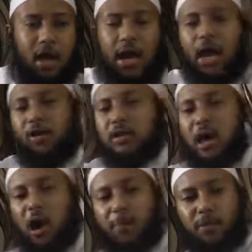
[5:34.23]
And on
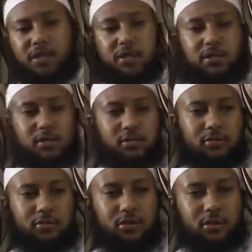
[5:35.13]
the opposite,
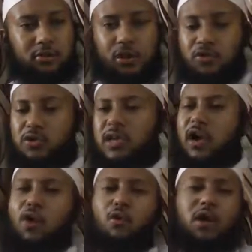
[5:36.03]
those who say,
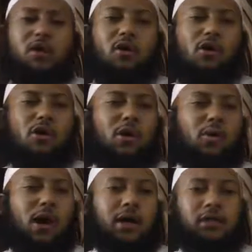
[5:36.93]
oh, we are all
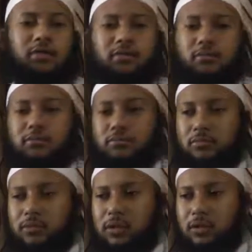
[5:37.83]
one.
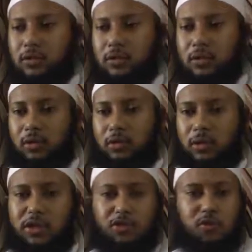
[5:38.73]

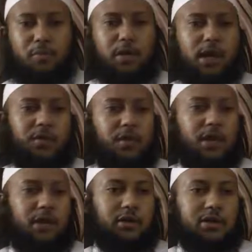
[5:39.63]
There should be nothing
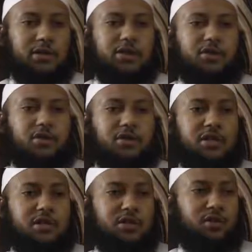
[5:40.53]
like
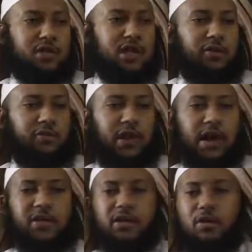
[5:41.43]
disassociating yourself and
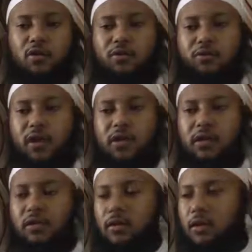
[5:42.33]
hating kufr and
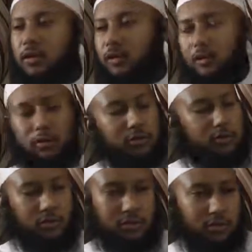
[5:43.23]
that. No, no, no.
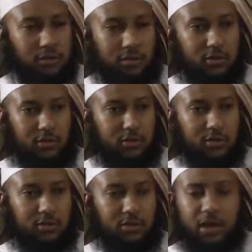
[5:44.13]

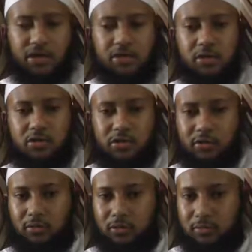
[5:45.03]
That is not true.